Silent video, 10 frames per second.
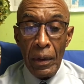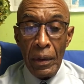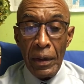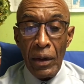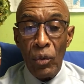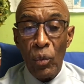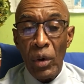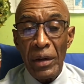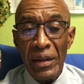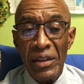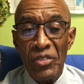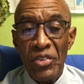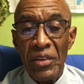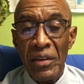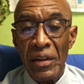Now, one
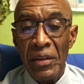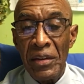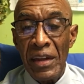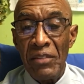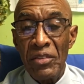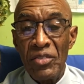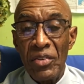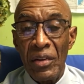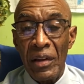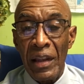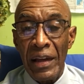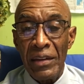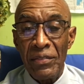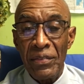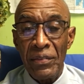incident in David's
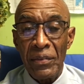life